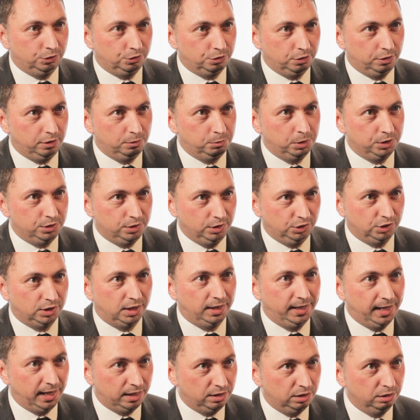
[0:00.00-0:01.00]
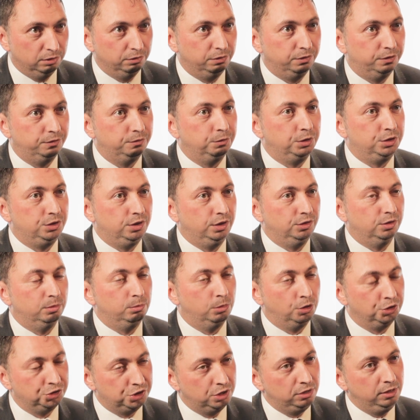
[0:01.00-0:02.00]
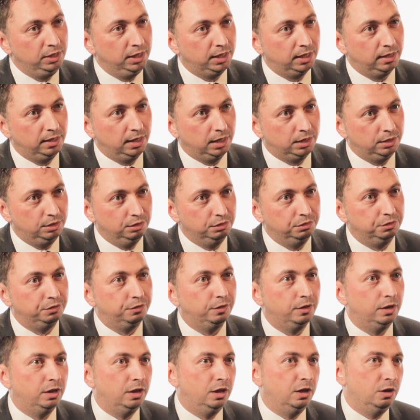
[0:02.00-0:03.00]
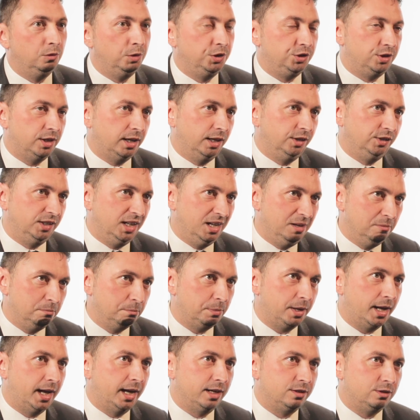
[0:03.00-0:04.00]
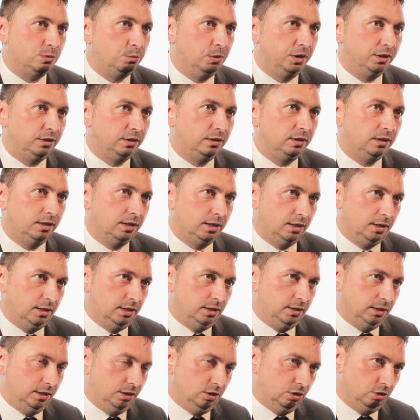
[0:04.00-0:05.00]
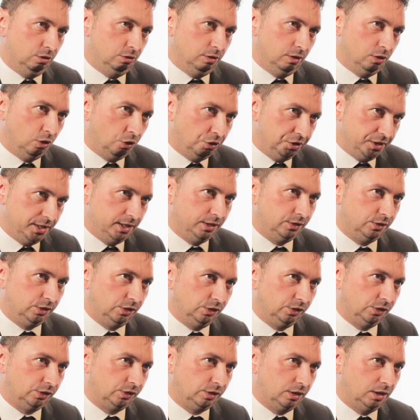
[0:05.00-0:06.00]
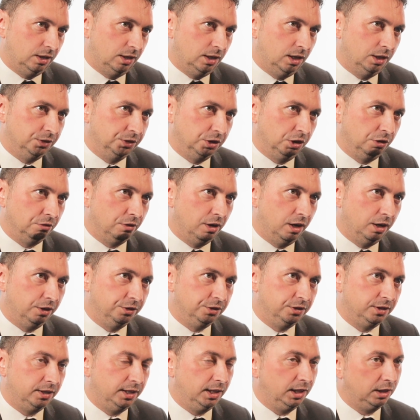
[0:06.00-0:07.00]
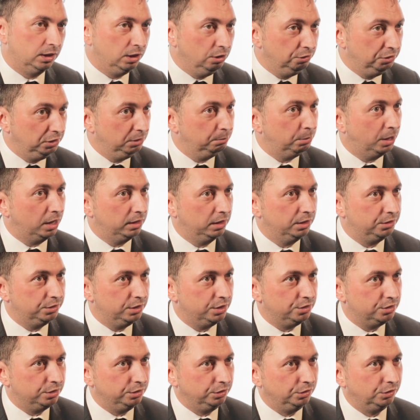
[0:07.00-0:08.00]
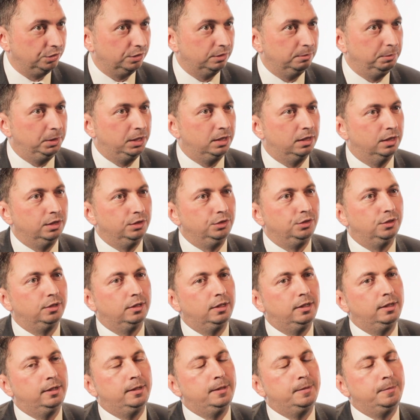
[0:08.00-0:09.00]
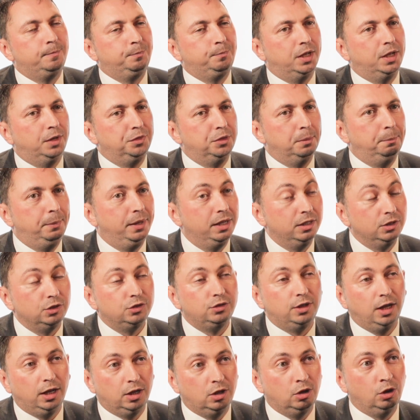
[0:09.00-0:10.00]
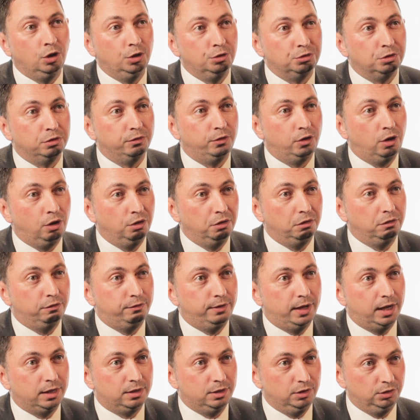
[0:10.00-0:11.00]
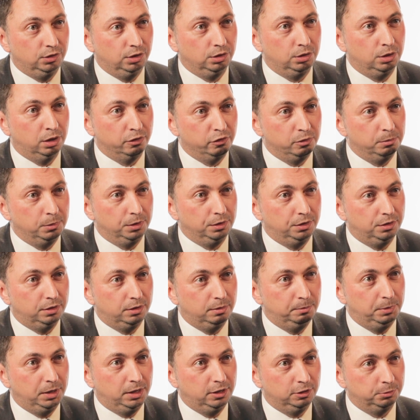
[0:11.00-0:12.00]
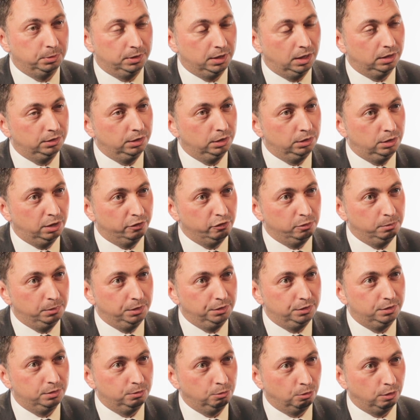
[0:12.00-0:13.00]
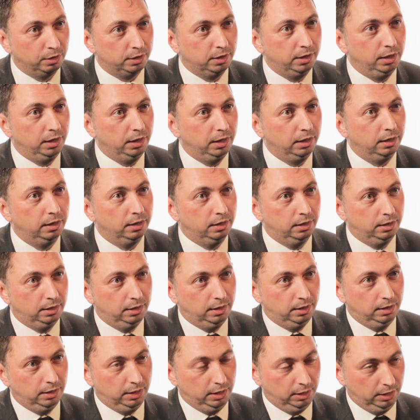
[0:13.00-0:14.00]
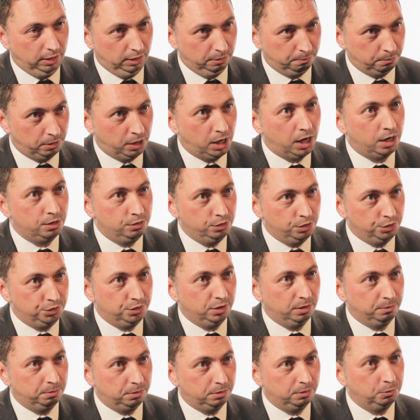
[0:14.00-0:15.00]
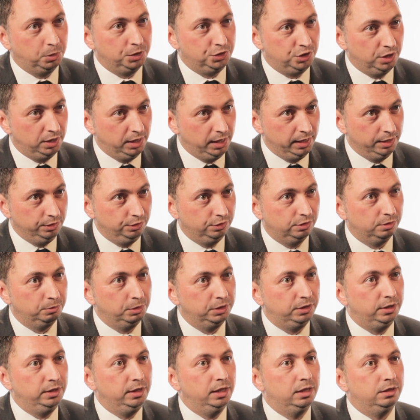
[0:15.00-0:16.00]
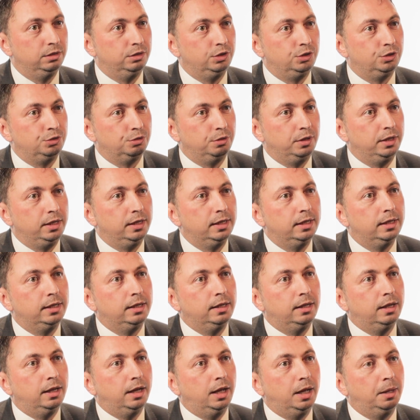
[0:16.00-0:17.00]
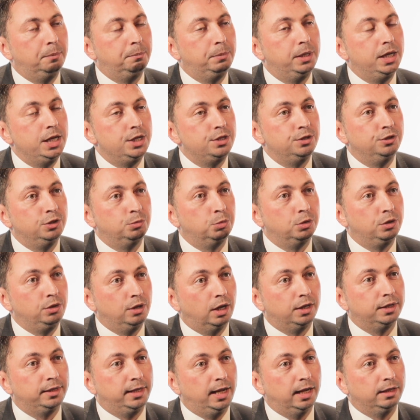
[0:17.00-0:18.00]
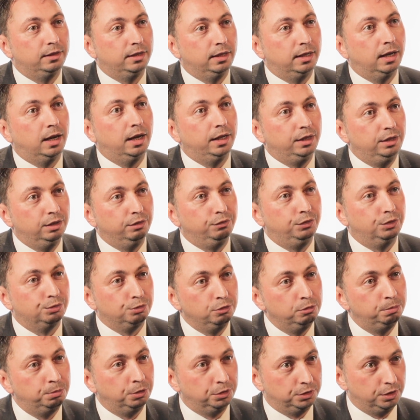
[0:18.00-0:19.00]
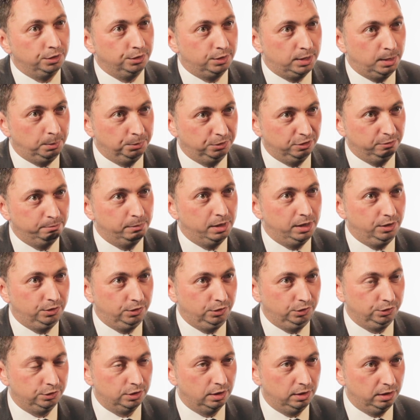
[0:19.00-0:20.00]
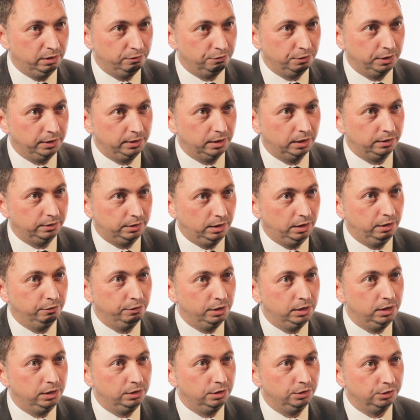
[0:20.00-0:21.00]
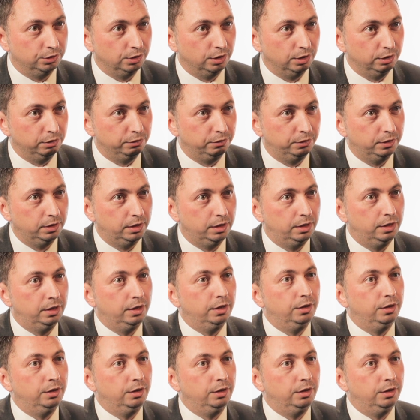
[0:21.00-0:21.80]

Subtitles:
industry, which is connective, which is emotionally connective, which has impact with audiences on the ground, including politicians, because the biggest stakeholder of all, in fact, is the government. Because without the government working in partnership, which it is with the industry, patients would not get the kind of throughput in terms of medicine delivery that they really deserve.